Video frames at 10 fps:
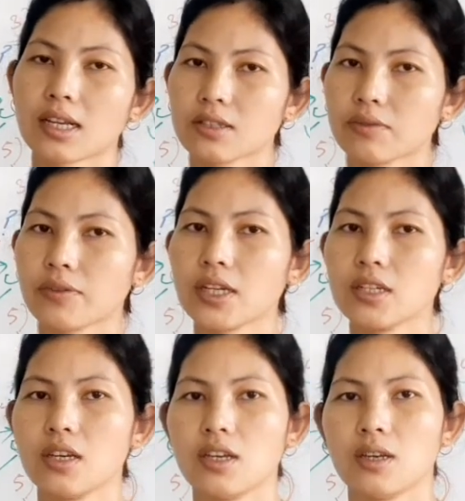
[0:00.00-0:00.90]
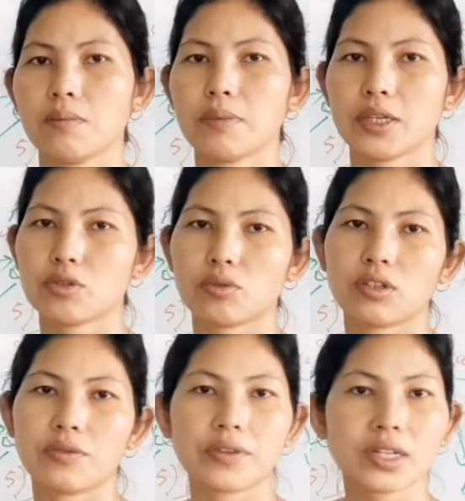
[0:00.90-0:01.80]
classified based
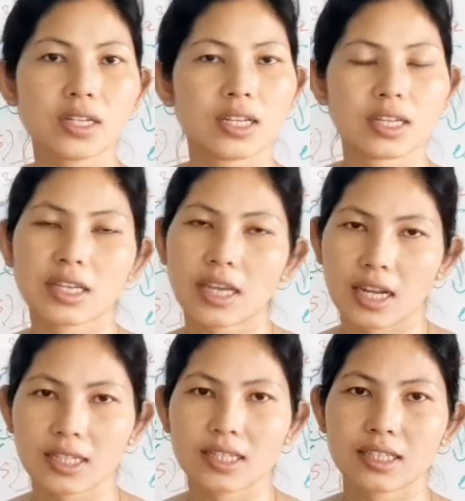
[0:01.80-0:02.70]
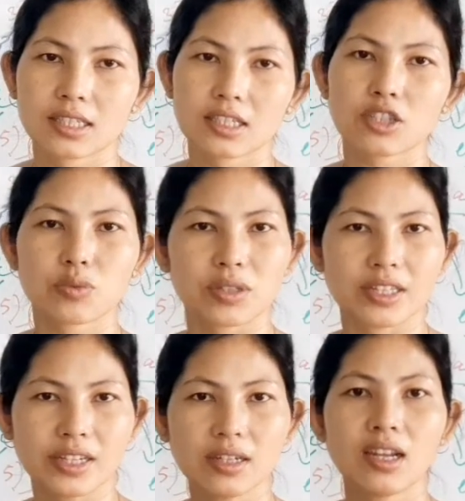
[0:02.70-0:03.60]
on different characteristics
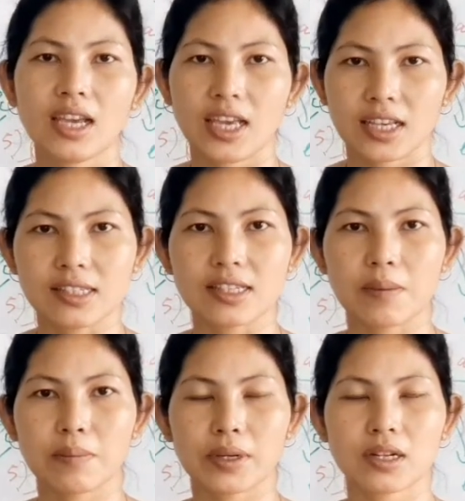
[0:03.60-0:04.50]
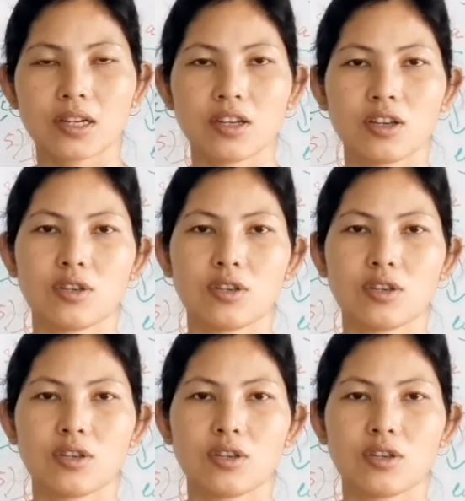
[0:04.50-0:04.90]
with their example.